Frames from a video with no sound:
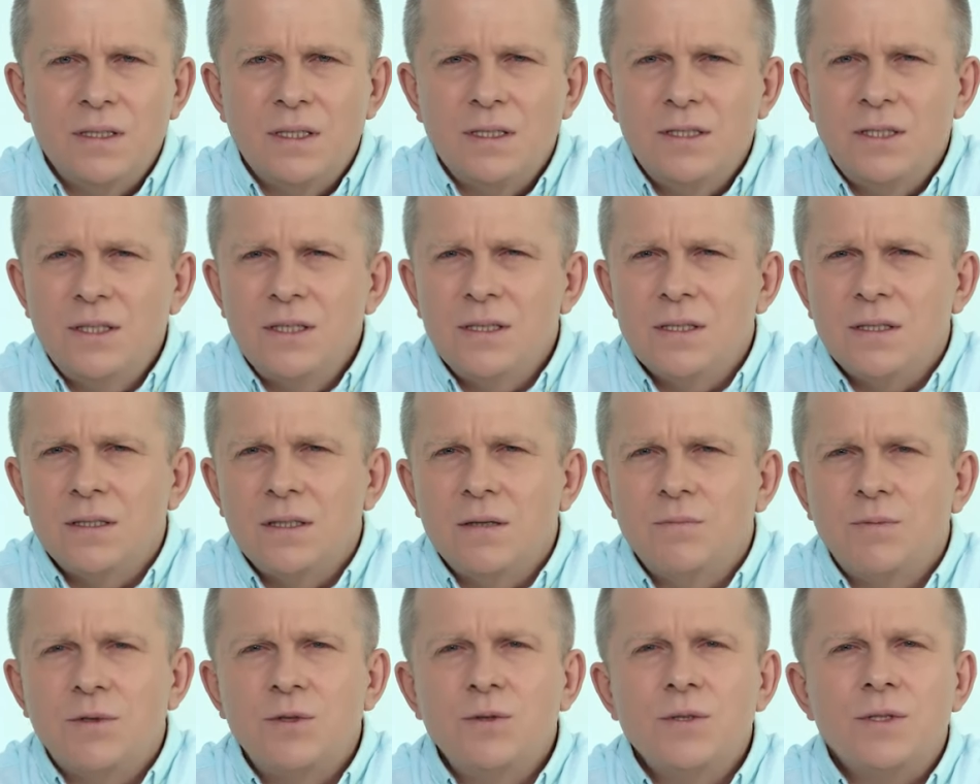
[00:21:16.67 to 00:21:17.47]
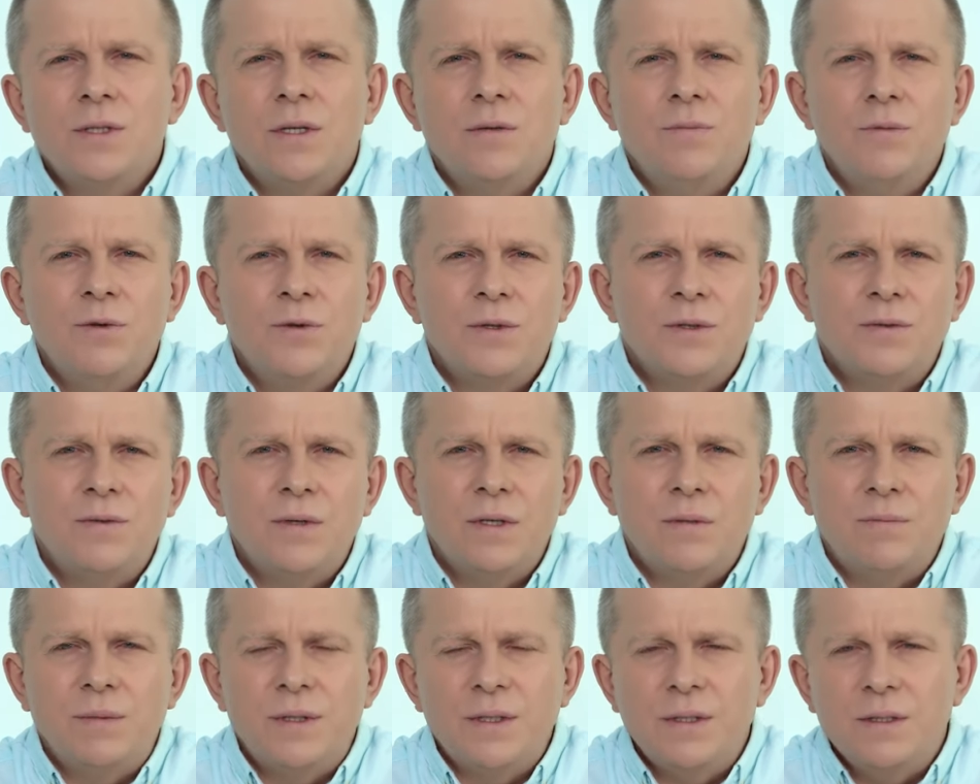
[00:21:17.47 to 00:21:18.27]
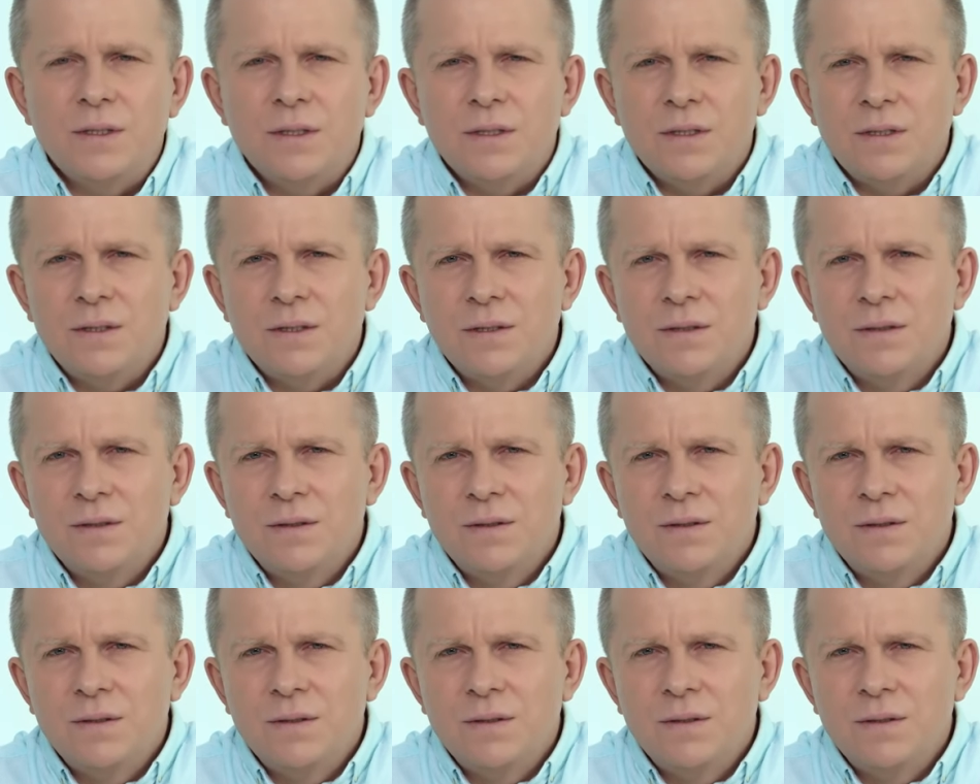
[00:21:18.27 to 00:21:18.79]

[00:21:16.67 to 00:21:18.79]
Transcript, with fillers: But now it's just a dead planet.